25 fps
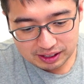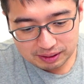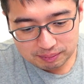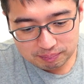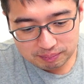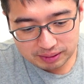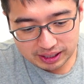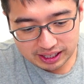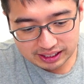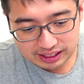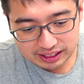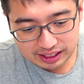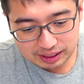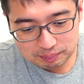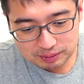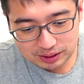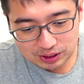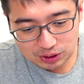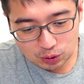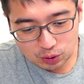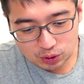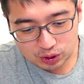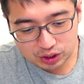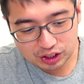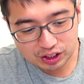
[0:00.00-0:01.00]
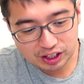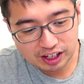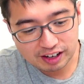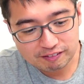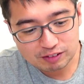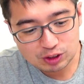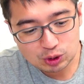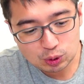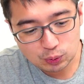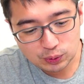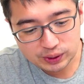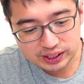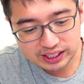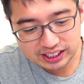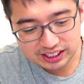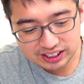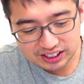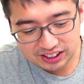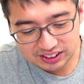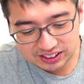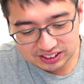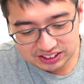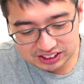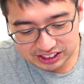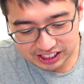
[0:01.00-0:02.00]
My limit order of
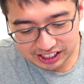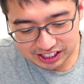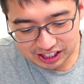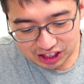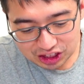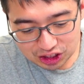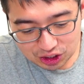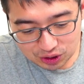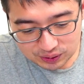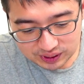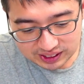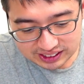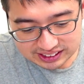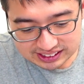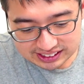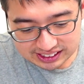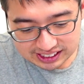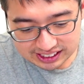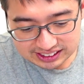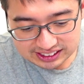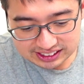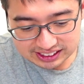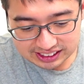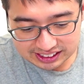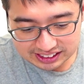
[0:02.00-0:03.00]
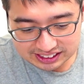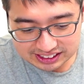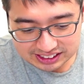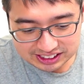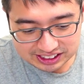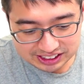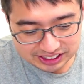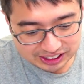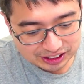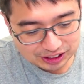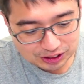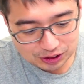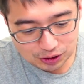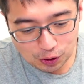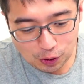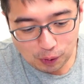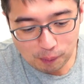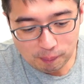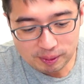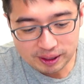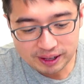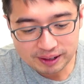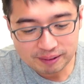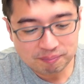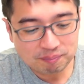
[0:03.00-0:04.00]
$20.30 is still
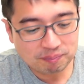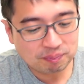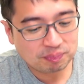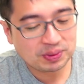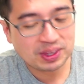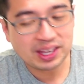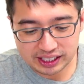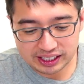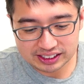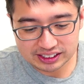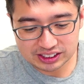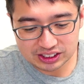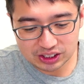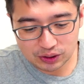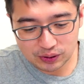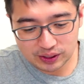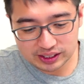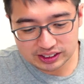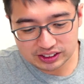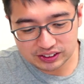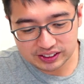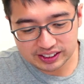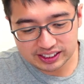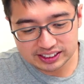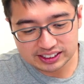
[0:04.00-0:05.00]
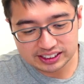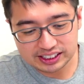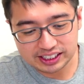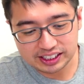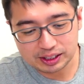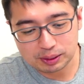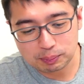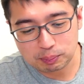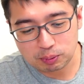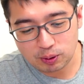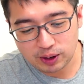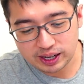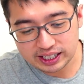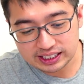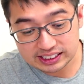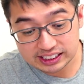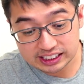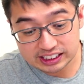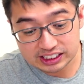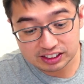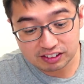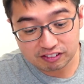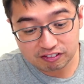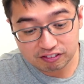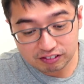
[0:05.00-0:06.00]
open. So as you can see, the price
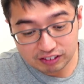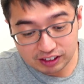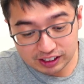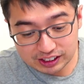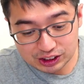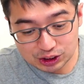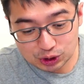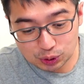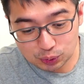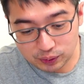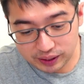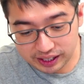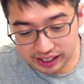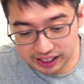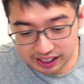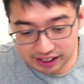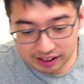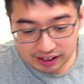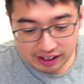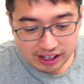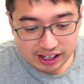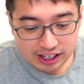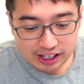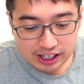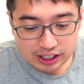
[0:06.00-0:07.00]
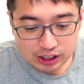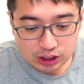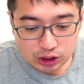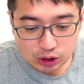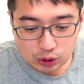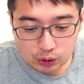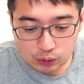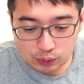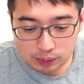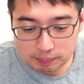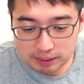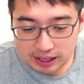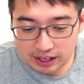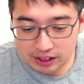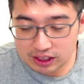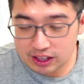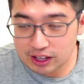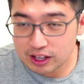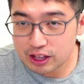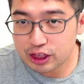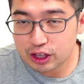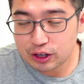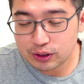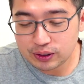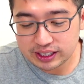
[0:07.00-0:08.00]
is fluctuating to about
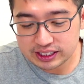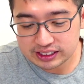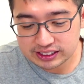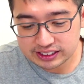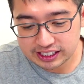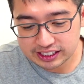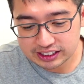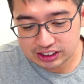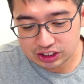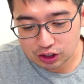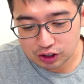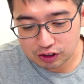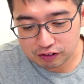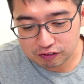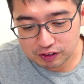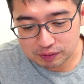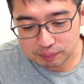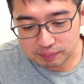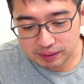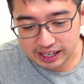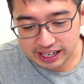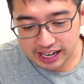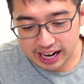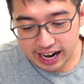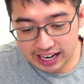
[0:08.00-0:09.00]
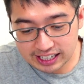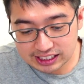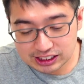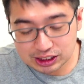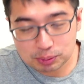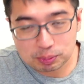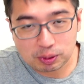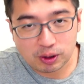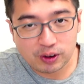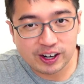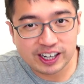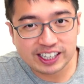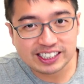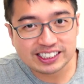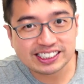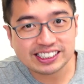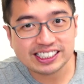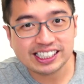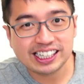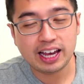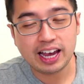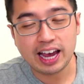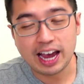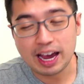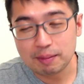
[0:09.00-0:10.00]
30 cents over my ask price,
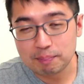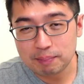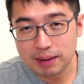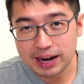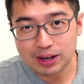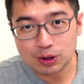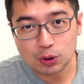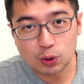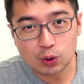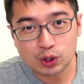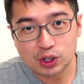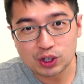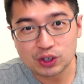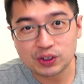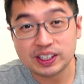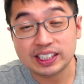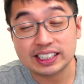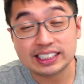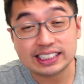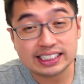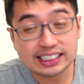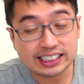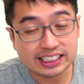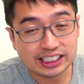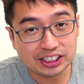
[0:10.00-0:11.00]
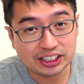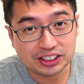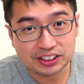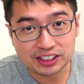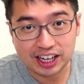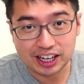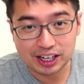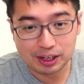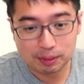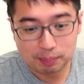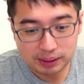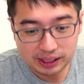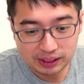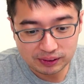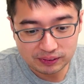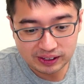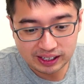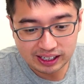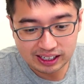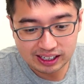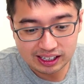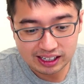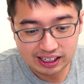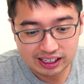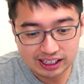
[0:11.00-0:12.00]
and my order is still not
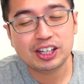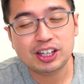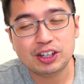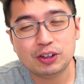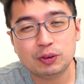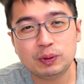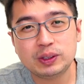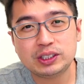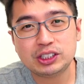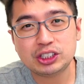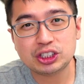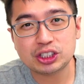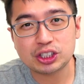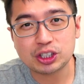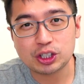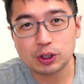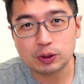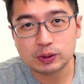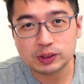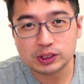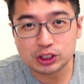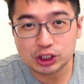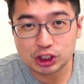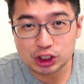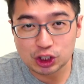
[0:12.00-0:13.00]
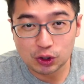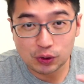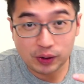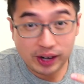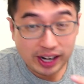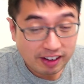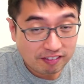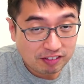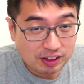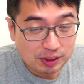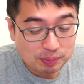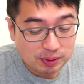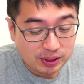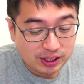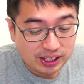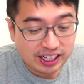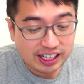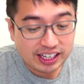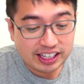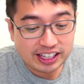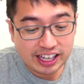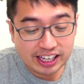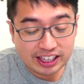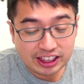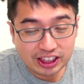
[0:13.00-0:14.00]
appearing, which goes to show everybody
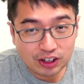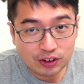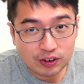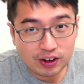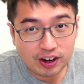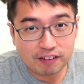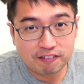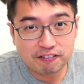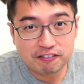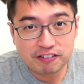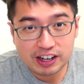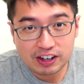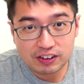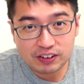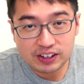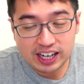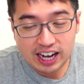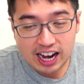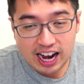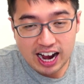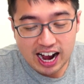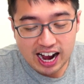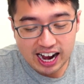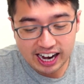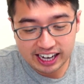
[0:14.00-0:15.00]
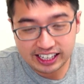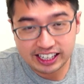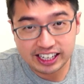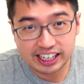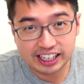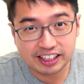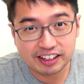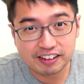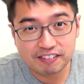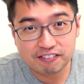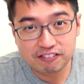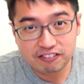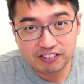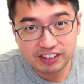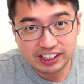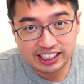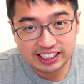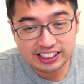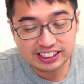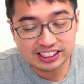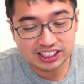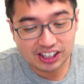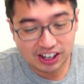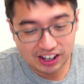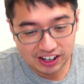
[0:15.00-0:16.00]
that there are very high hidden
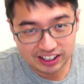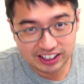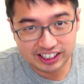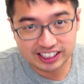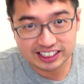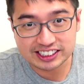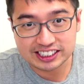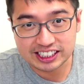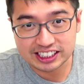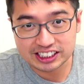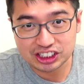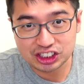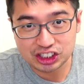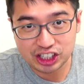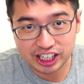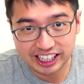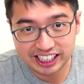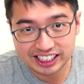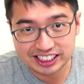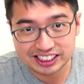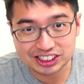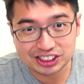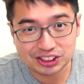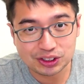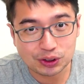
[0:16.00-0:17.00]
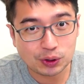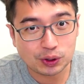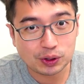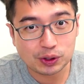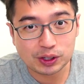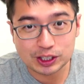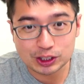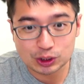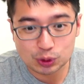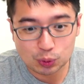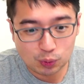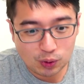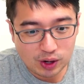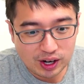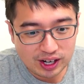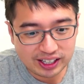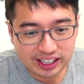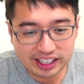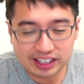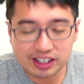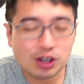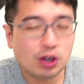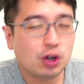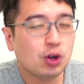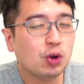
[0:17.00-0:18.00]
fees on this exchange or this
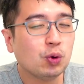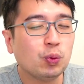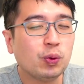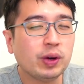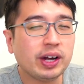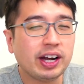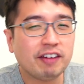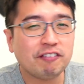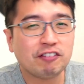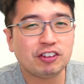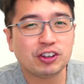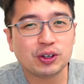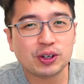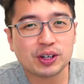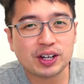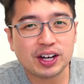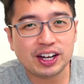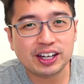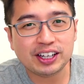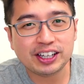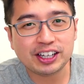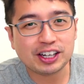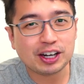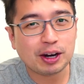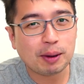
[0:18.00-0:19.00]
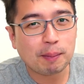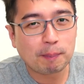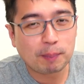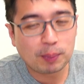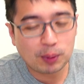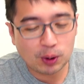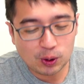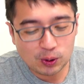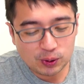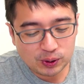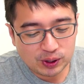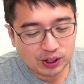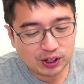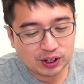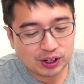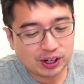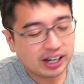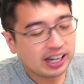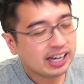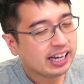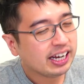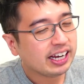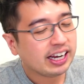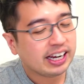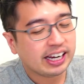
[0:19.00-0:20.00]
wallet, whatever you call it, a broker.
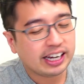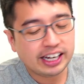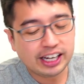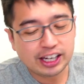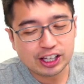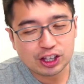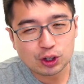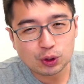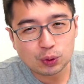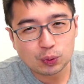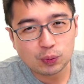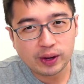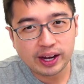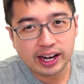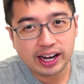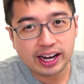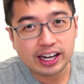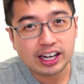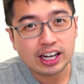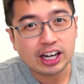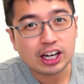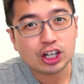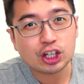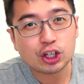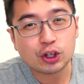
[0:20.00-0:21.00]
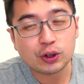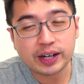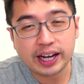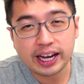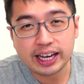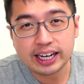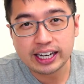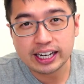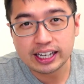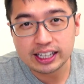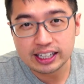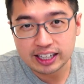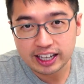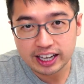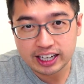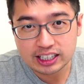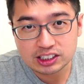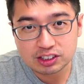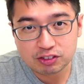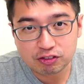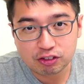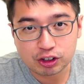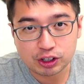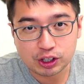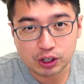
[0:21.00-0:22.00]
Either way, you're getting less
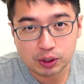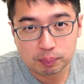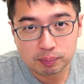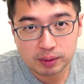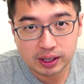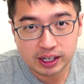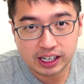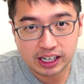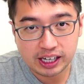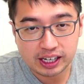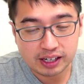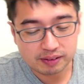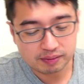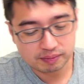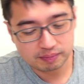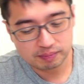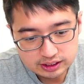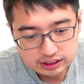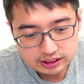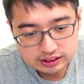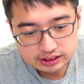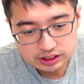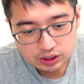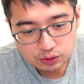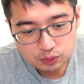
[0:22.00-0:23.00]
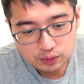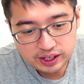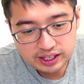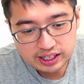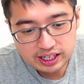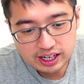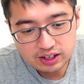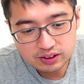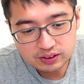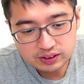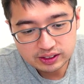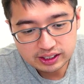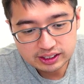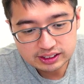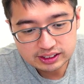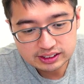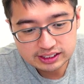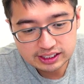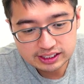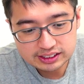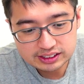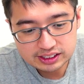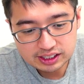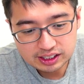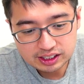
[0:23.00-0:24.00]
for your money. So right now it
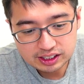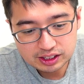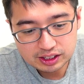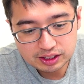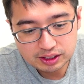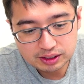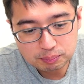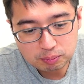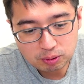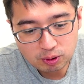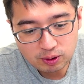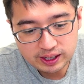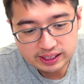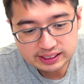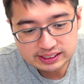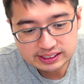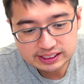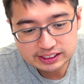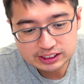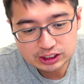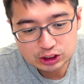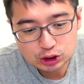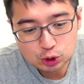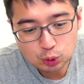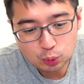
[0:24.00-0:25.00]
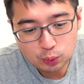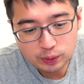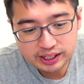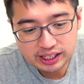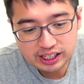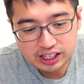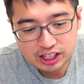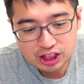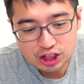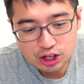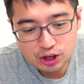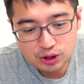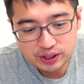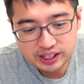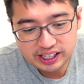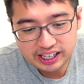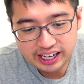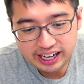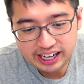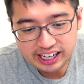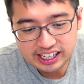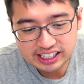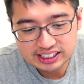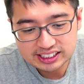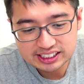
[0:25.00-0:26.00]
says the price is
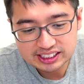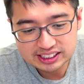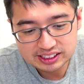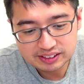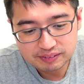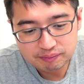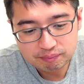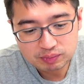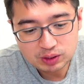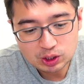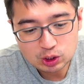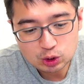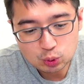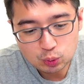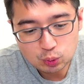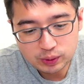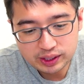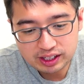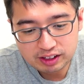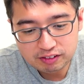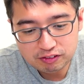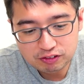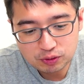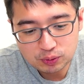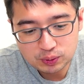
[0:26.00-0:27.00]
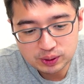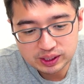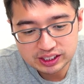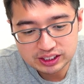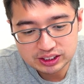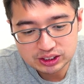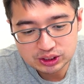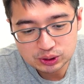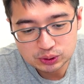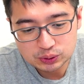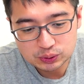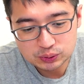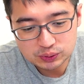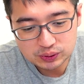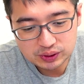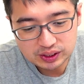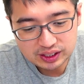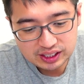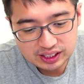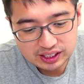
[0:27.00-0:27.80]
$20.38, $20.42.